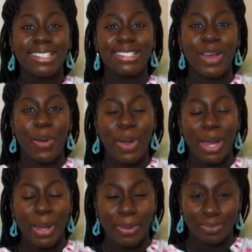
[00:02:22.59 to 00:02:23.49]

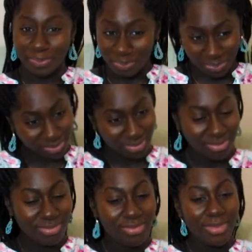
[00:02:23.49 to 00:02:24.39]
So
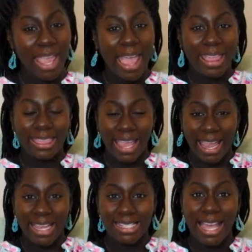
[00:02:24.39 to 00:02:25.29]

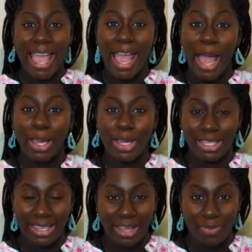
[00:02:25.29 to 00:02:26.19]
that is a
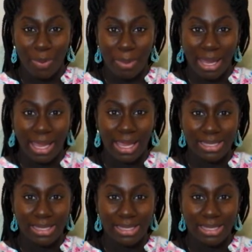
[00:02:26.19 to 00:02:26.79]
good thing for me,